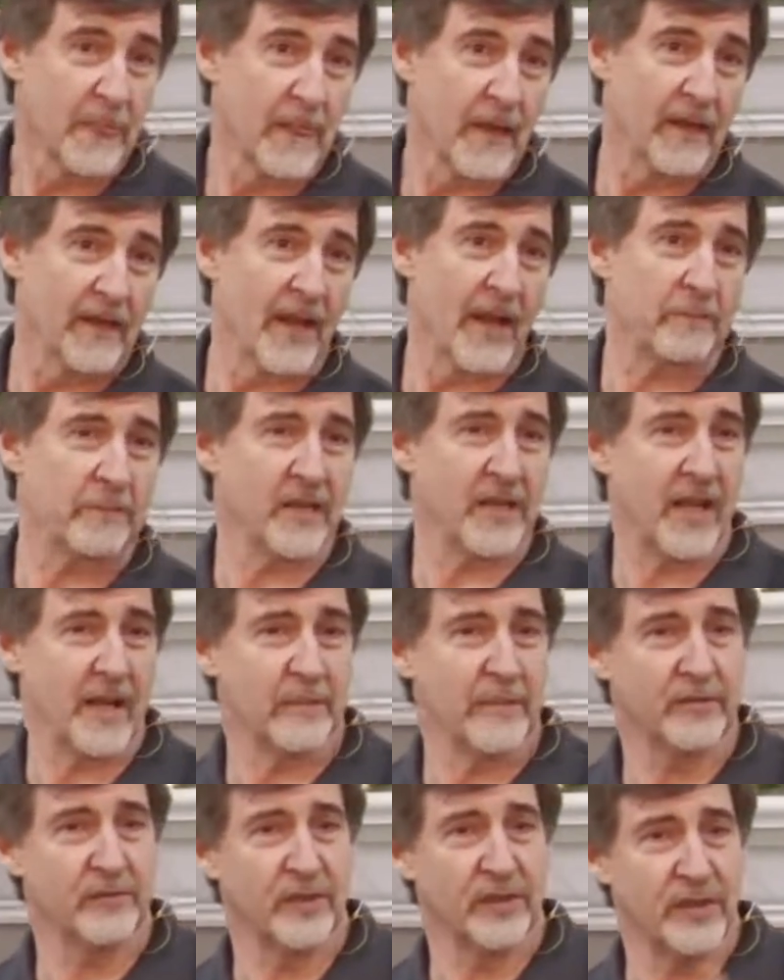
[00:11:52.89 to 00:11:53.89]
And that
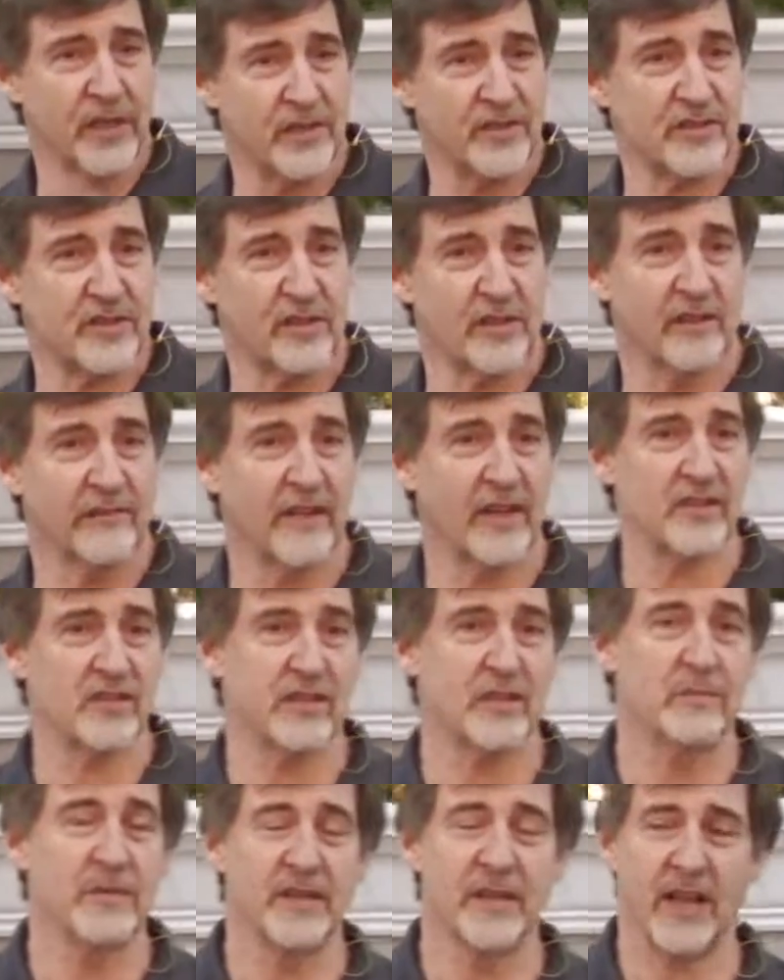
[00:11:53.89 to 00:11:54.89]
became a tradition,
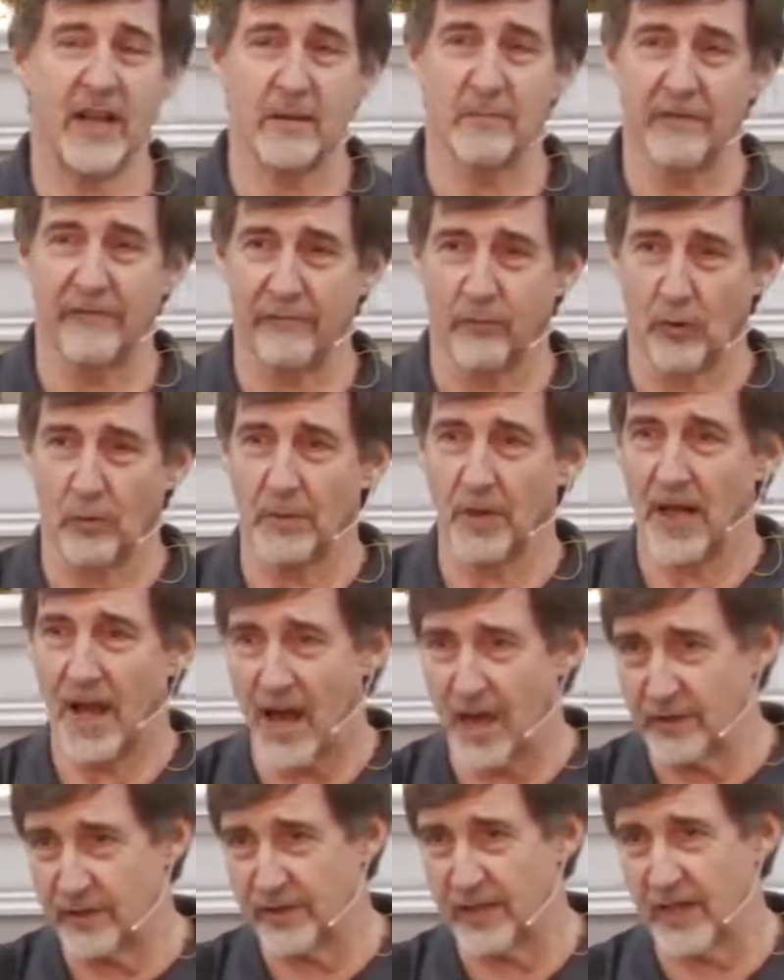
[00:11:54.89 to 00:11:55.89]
eventually became a formal
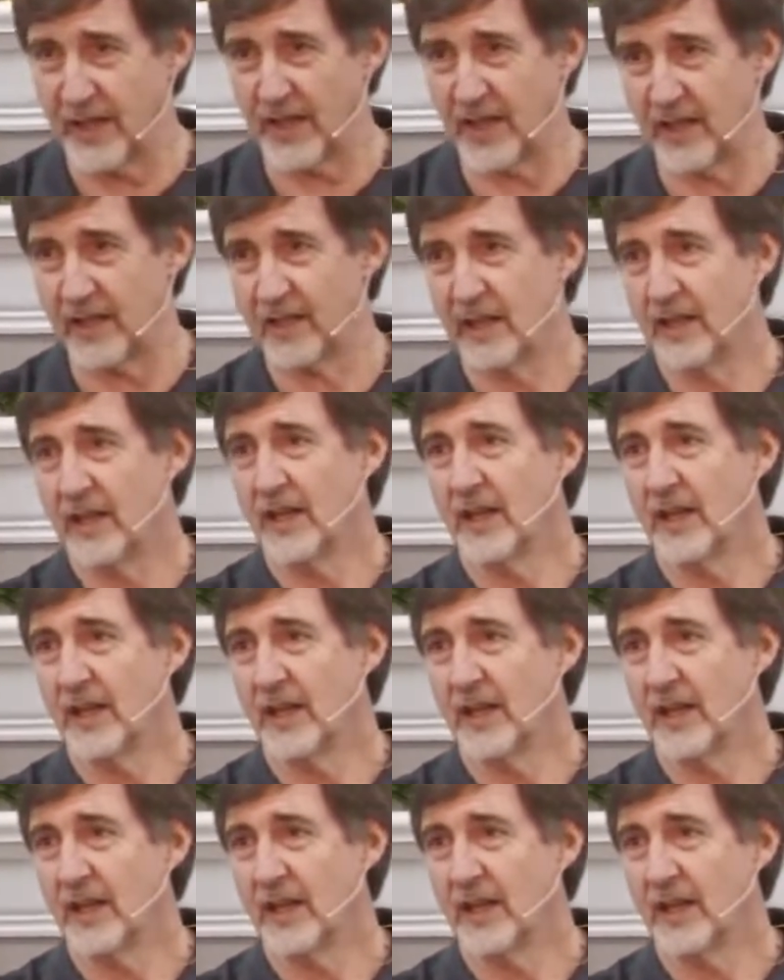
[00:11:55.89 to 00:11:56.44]
holiday,